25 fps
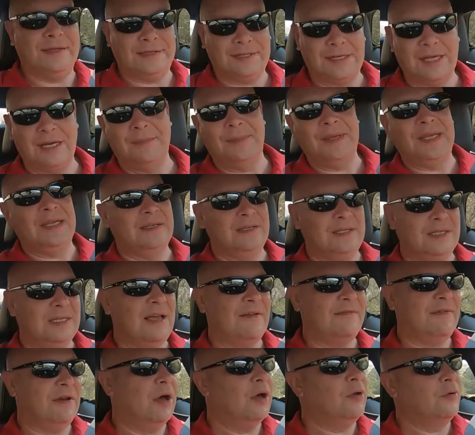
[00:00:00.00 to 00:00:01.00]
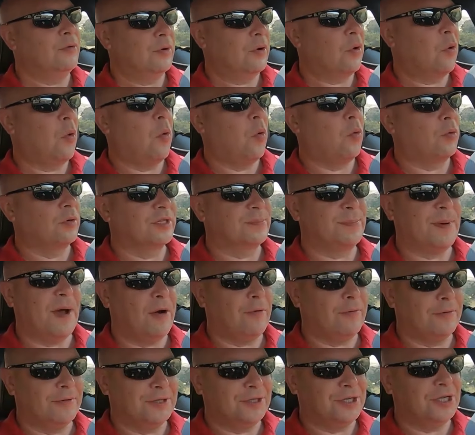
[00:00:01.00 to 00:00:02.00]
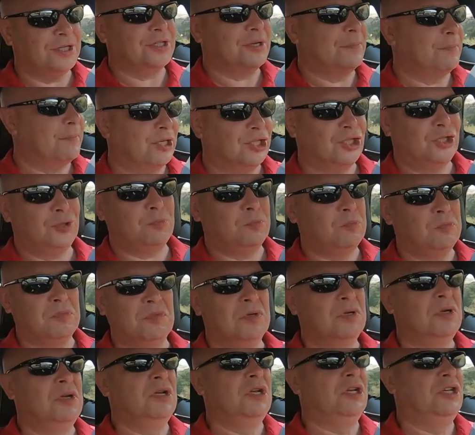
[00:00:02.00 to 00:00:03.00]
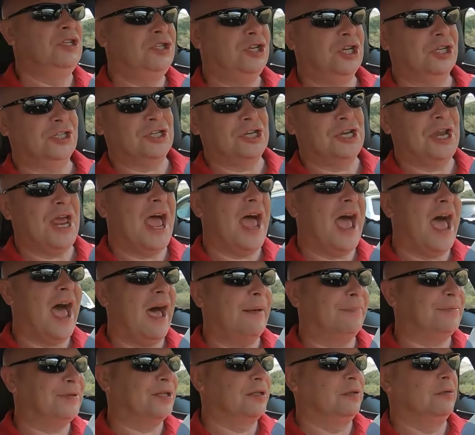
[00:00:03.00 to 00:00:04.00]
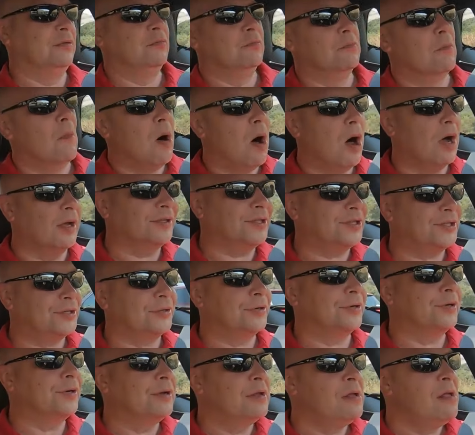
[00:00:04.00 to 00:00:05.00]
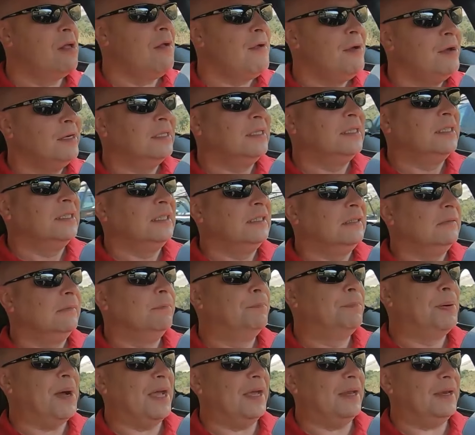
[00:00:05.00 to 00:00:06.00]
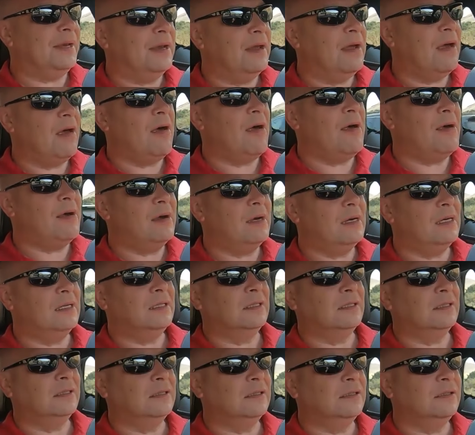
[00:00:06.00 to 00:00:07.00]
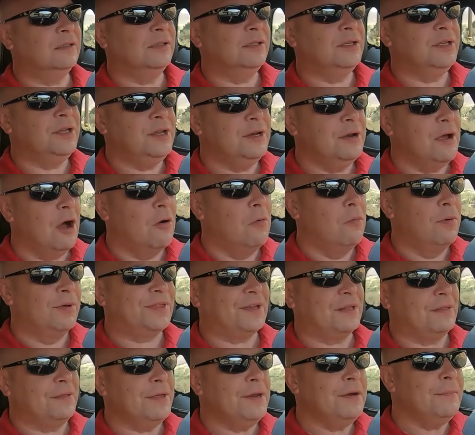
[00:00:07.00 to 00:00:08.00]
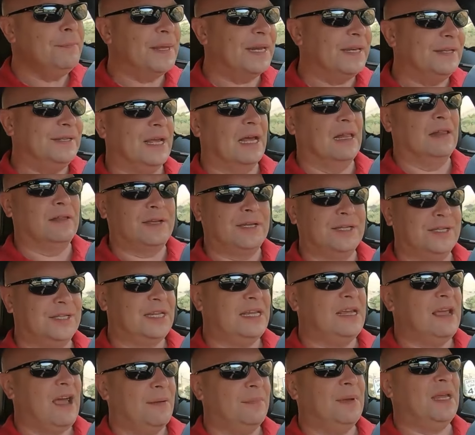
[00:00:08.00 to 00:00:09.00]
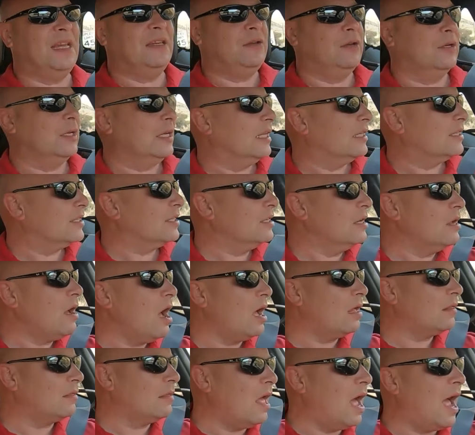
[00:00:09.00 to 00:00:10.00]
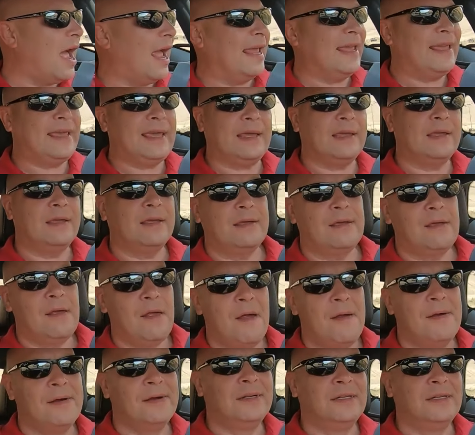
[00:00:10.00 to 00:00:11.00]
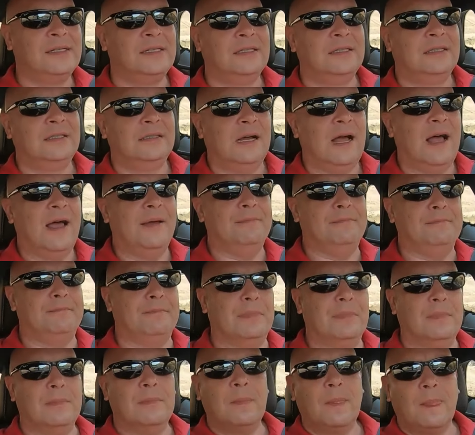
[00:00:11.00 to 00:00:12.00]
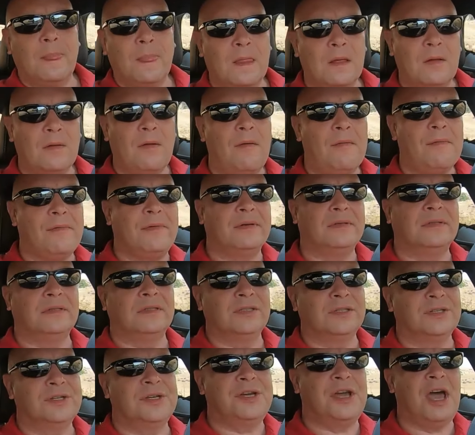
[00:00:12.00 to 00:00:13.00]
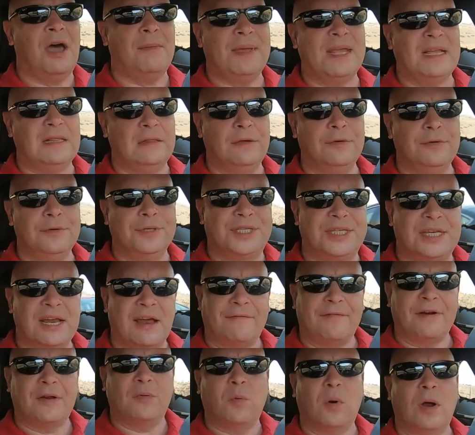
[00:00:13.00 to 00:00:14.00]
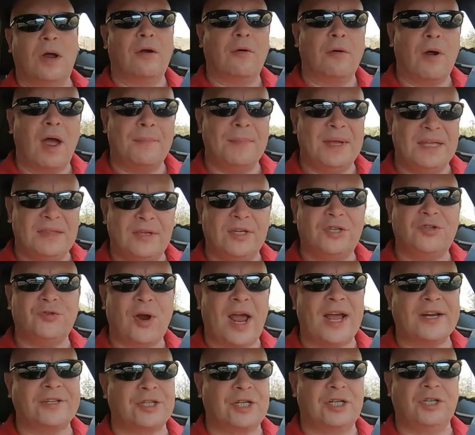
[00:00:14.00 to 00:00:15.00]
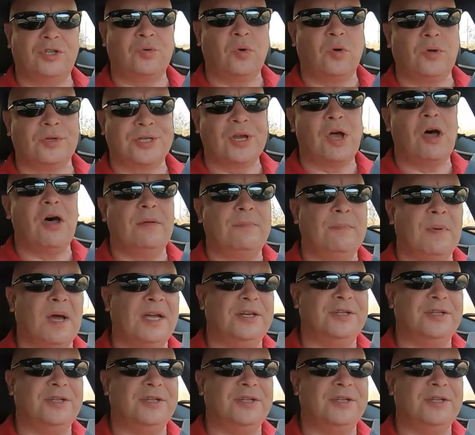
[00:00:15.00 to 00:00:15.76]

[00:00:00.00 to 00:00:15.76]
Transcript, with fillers: that's going to be 700 horsepower. It's just a just an absolute monster. But you know, with a little bit of delicacy. I mean, it's not like I'm coming loose everywhere. I mean, the traction control's on,